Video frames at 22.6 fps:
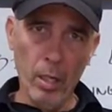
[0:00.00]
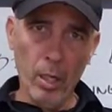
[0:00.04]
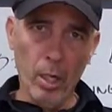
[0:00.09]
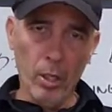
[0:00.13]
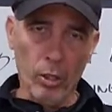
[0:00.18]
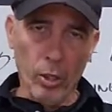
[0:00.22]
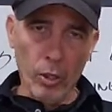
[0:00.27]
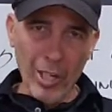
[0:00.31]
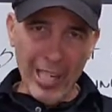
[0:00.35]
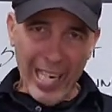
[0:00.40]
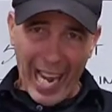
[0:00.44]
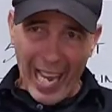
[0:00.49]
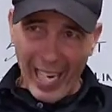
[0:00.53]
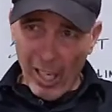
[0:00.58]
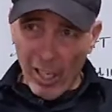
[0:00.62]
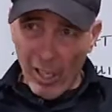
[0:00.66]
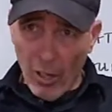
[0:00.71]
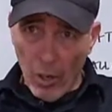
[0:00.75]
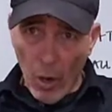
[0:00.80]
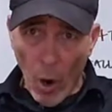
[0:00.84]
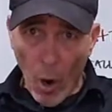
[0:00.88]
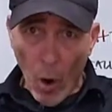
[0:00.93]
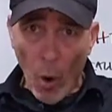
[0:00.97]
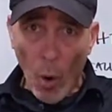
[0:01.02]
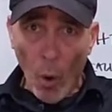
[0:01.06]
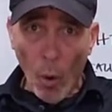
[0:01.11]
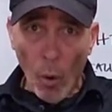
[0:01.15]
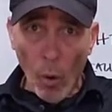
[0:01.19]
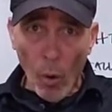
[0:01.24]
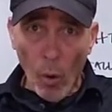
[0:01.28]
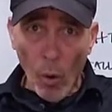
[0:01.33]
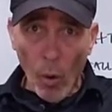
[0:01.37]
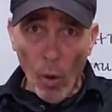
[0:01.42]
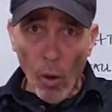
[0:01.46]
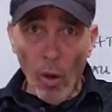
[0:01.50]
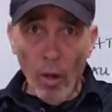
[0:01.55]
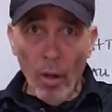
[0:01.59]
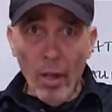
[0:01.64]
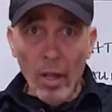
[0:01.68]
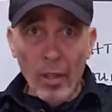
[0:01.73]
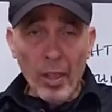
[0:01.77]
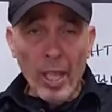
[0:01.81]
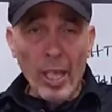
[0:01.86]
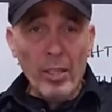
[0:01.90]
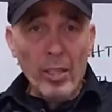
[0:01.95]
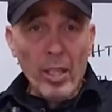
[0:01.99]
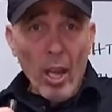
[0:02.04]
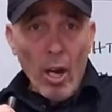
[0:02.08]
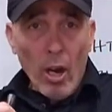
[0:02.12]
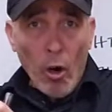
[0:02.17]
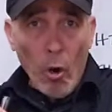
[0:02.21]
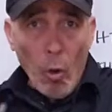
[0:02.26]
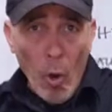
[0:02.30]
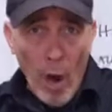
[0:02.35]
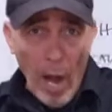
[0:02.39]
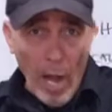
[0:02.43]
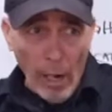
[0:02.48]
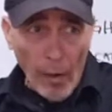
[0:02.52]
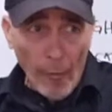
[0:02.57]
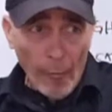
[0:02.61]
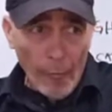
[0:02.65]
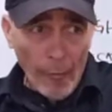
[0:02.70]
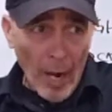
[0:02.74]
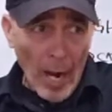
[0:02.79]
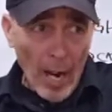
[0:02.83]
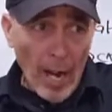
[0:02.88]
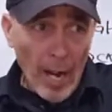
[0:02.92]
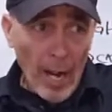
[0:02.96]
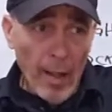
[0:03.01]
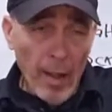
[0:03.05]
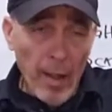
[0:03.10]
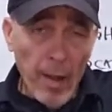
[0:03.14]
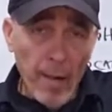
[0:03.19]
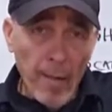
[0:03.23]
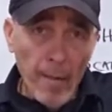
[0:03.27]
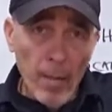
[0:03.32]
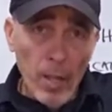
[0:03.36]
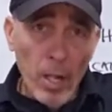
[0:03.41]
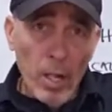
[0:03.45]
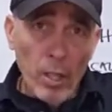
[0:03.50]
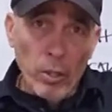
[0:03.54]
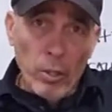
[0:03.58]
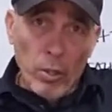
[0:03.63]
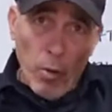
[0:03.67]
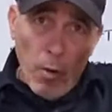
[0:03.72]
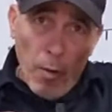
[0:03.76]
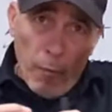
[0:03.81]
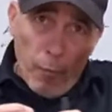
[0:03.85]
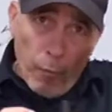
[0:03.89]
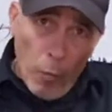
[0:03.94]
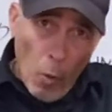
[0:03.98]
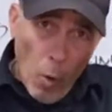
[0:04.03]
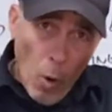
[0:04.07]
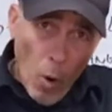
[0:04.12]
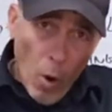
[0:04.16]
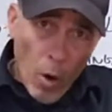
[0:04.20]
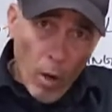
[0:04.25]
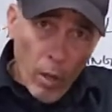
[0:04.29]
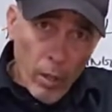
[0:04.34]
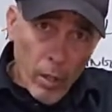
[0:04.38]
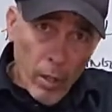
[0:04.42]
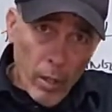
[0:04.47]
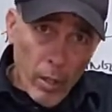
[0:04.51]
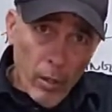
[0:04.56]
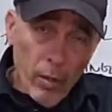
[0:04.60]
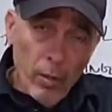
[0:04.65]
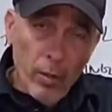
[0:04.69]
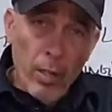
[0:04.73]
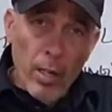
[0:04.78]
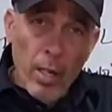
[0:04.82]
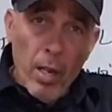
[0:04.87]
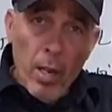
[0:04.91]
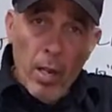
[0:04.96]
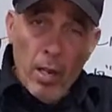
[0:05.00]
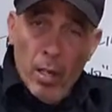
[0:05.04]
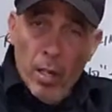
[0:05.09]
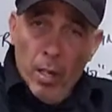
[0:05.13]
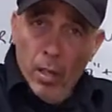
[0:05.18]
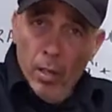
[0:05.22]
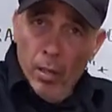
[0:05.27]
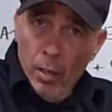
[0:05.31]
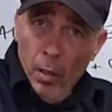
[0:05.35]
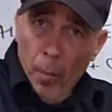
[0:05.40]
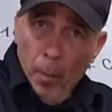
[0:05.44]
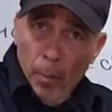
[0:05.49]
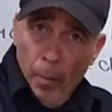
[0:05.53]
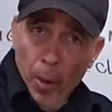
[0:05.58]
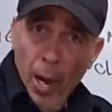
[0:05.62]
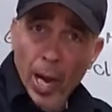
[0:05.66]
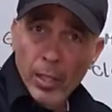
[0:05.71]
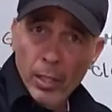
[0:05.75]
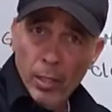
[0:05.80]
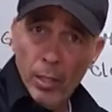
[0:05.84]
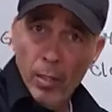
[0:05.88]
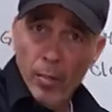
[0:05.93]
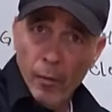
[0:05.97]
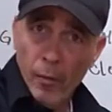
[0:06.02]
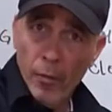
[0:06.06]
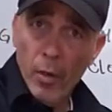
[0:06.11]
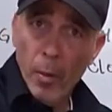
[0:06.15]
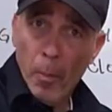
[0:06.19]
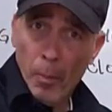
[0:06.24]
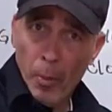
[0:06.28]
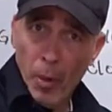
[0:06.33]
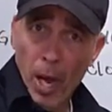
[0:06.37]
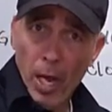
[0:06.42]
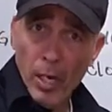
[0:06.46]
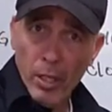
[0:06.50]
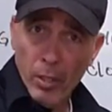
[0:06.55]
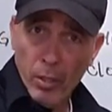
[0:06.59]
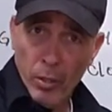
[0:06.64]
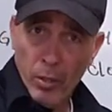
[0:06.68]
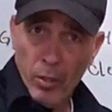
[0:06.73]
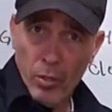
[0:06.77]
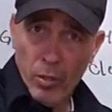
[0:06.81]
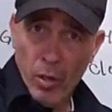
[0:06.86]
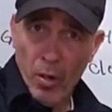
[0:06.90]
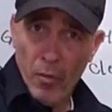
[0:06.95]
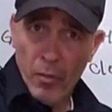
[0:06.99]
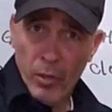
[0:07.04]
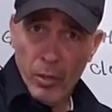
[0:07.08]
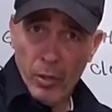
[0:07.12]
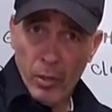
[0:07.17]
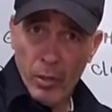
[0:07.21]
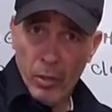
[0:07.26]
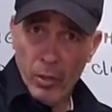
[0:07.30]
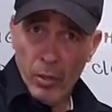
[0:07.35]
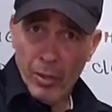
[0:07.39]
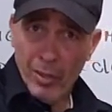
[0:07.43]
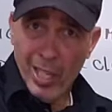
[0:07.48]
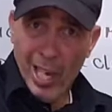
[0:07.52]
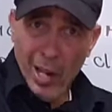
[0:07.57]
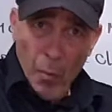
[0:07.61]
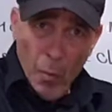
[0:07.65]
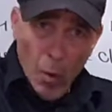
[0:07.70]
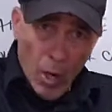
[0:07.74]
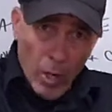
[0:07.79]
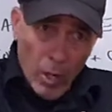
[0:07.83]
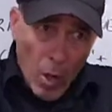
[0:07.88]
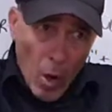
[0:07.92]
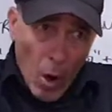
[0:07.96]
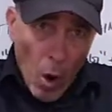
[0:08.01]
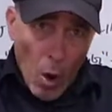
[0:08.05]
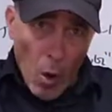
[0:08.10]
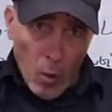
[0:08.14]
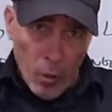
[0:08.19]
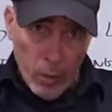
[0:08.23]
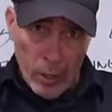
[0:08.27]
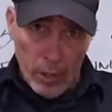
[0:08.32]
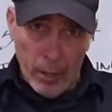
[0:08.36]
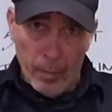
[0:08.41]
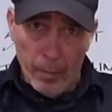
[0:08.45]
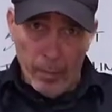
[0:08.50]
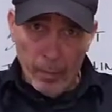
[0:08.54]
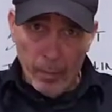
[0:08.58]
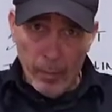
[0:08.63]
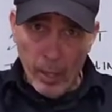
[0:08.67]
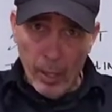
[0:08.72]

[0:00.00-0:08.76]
So you got to know that they're qualified to afford the prices of your product or services. They want to own it.